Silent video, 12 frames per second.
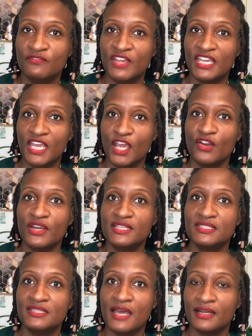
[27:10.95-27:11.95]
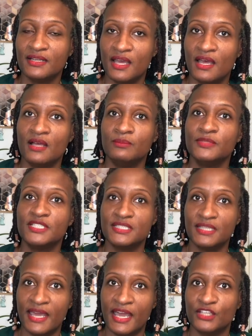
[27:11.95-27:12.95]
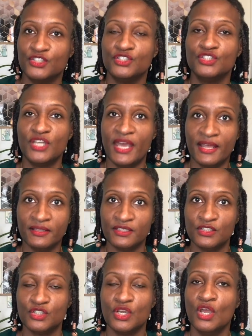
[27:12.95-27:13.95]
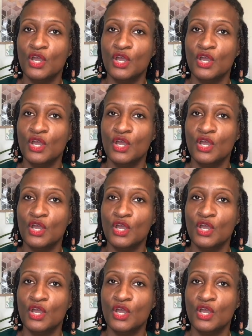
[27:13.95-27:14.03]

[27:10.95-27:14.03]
vicarious.com/challenge.